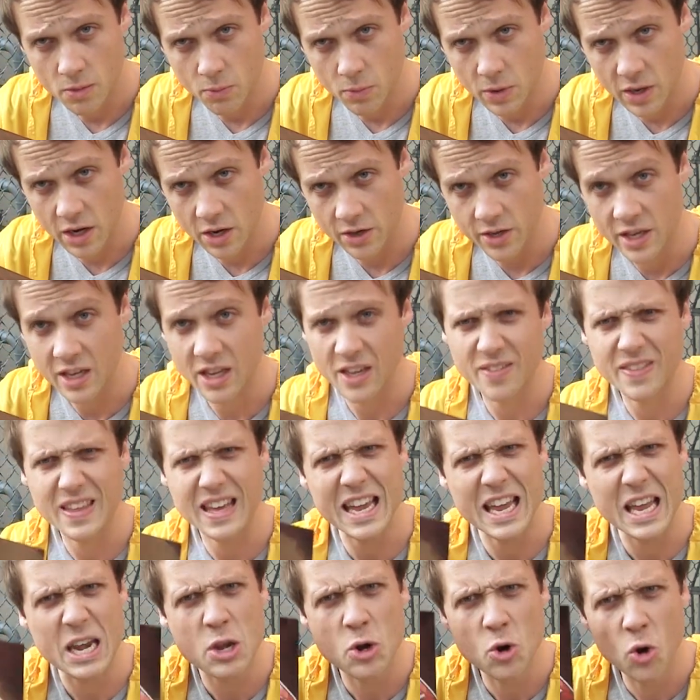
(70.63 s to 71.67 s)
we're looking at
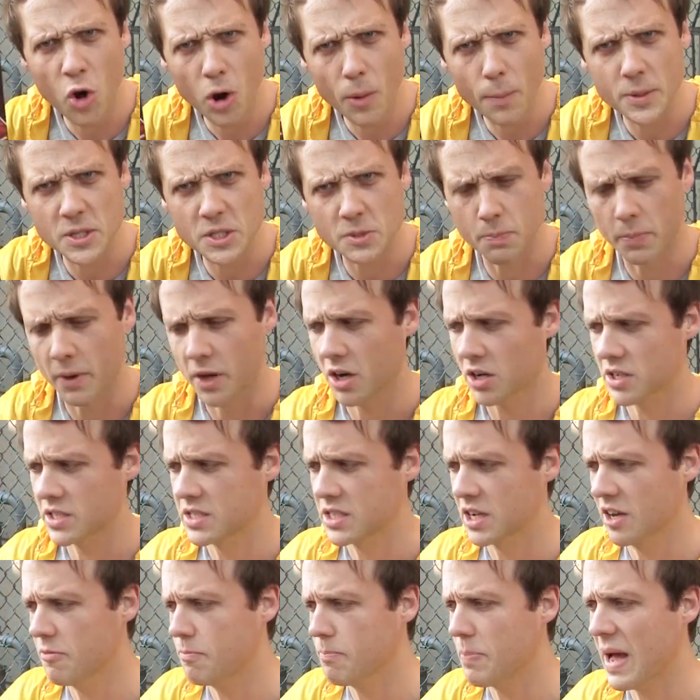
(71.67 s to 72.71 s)
the enormous
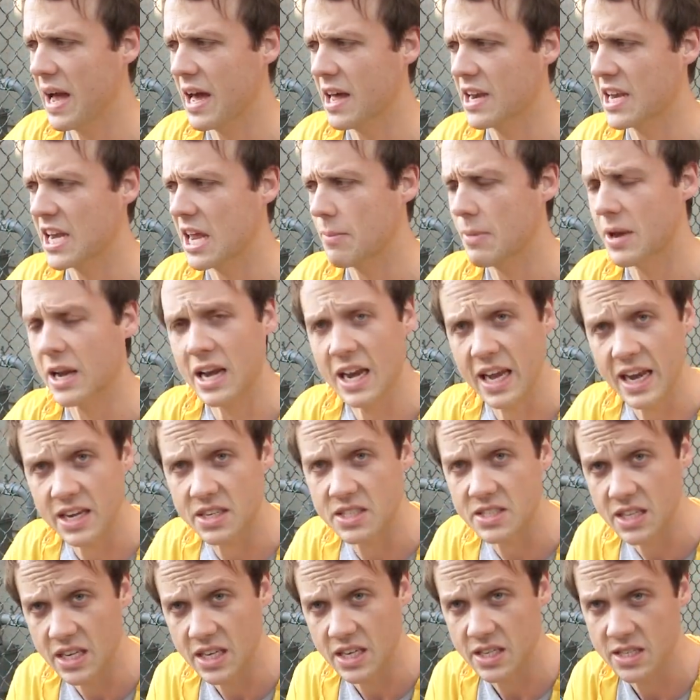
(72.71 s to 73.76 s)
box of Pandemic
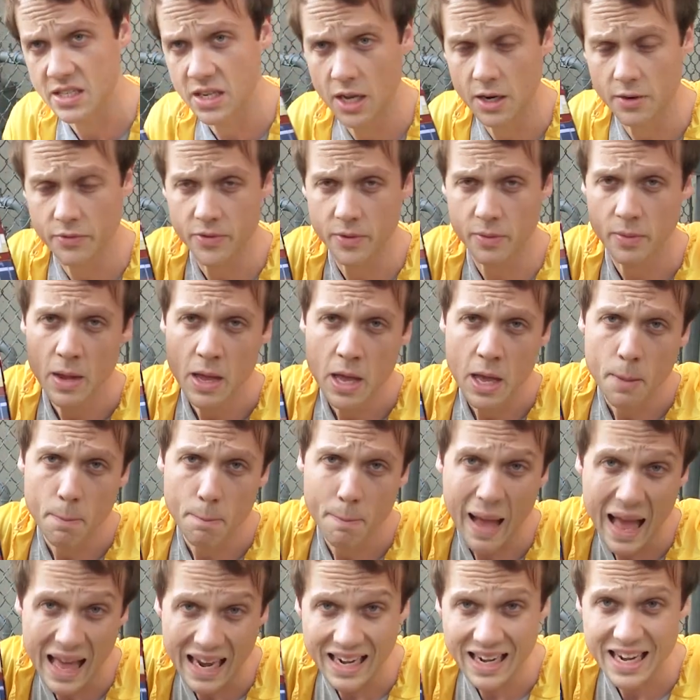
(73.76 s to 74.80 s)
Legacy, designed from
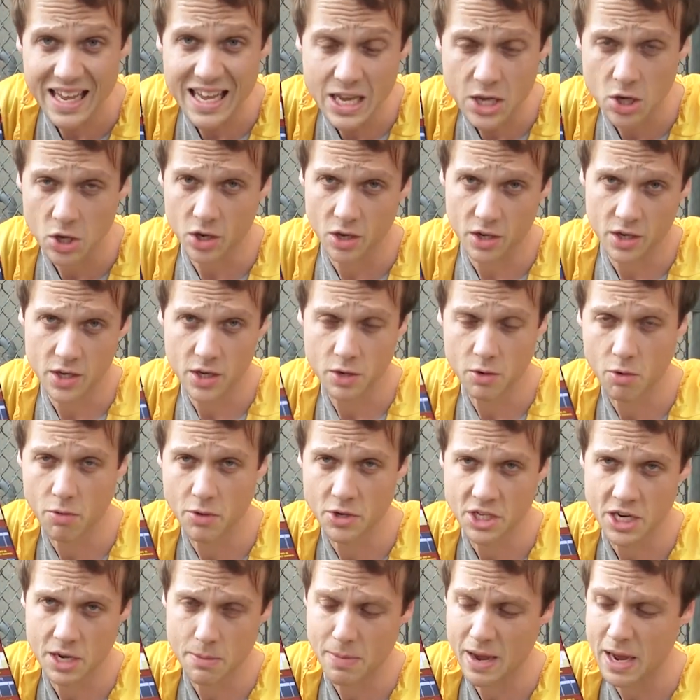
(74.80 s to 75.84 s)
Matt Leacock, who
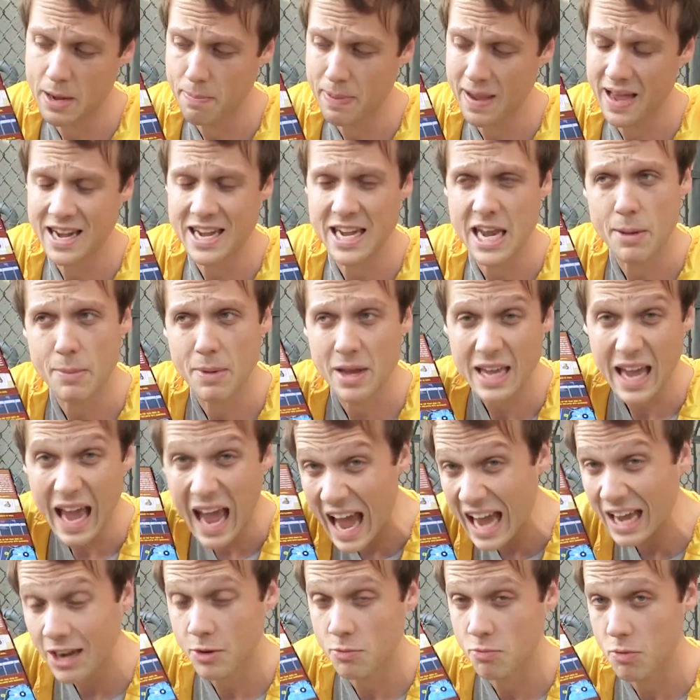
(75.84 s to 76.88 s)
originally made Pandemic,
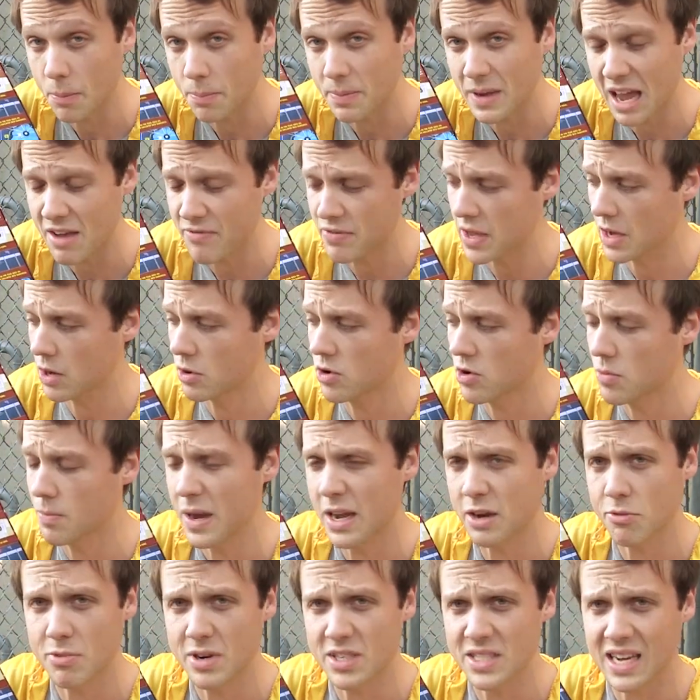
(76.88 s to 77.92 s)
and Rob Davio, who
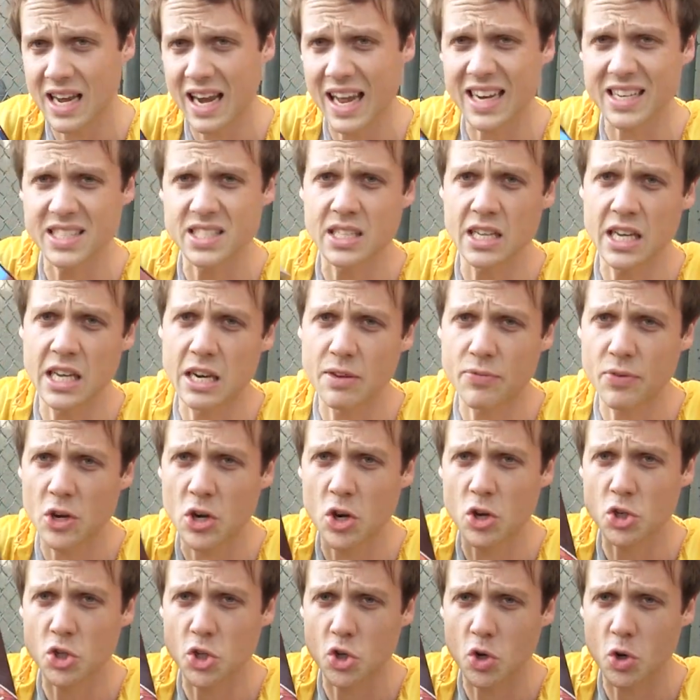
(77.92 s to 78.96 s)
made Risk Legacy. And if you're
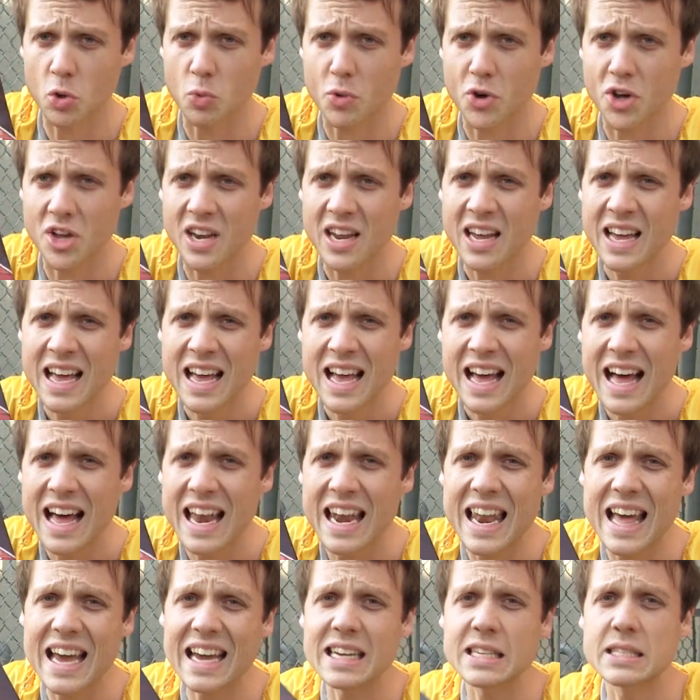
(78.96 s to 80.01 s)
not sure what a
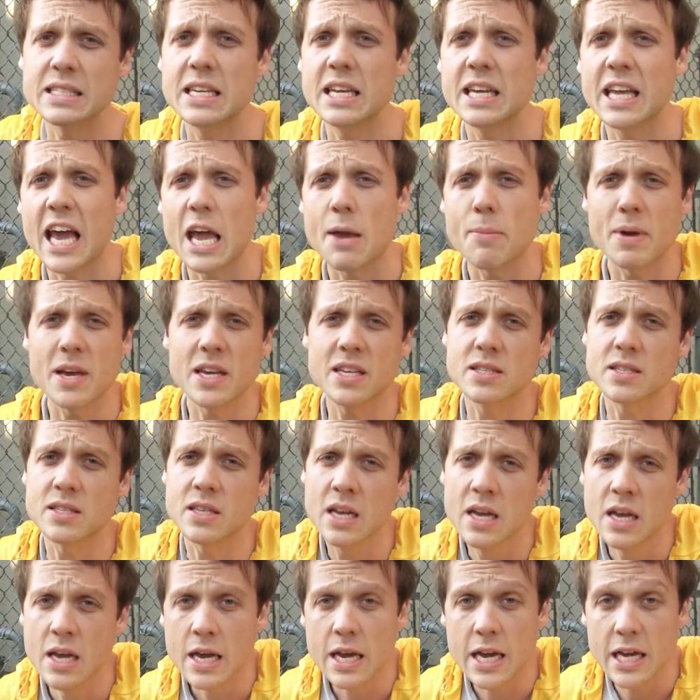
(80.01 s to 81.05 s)
legacy game is,
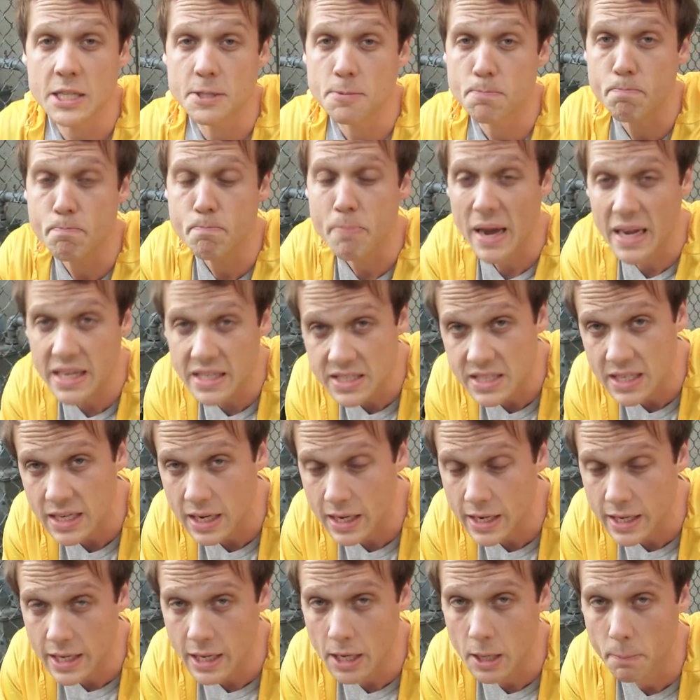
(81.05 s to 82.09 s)
it's
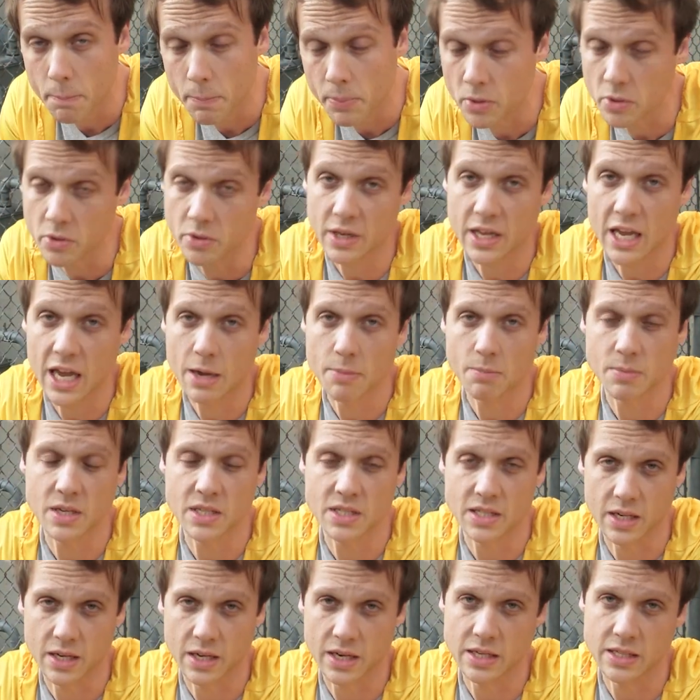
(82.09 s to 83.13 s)
basically a board game
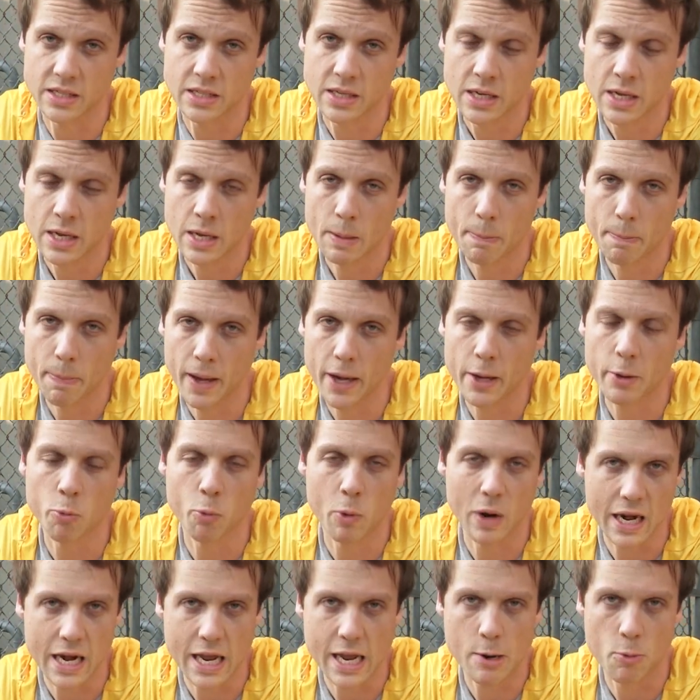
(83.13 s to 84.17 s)
designed by
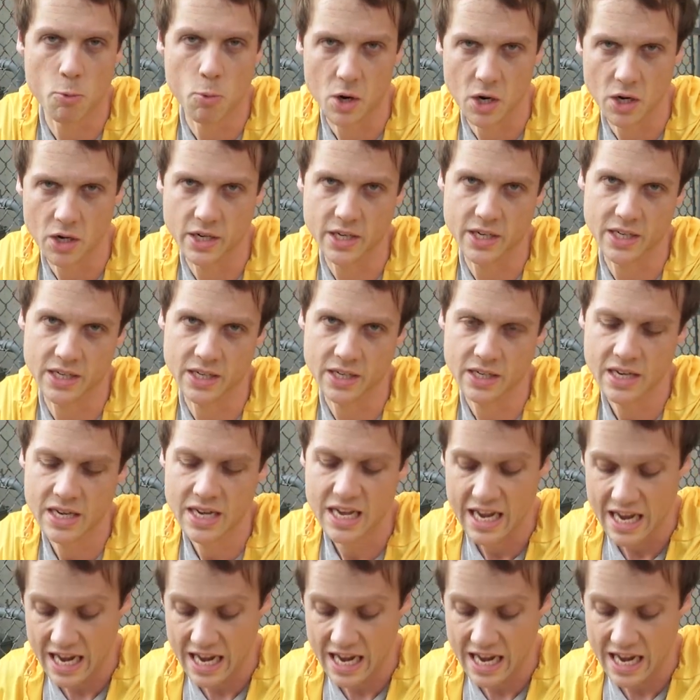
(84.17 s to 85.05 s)
Willy Wonka.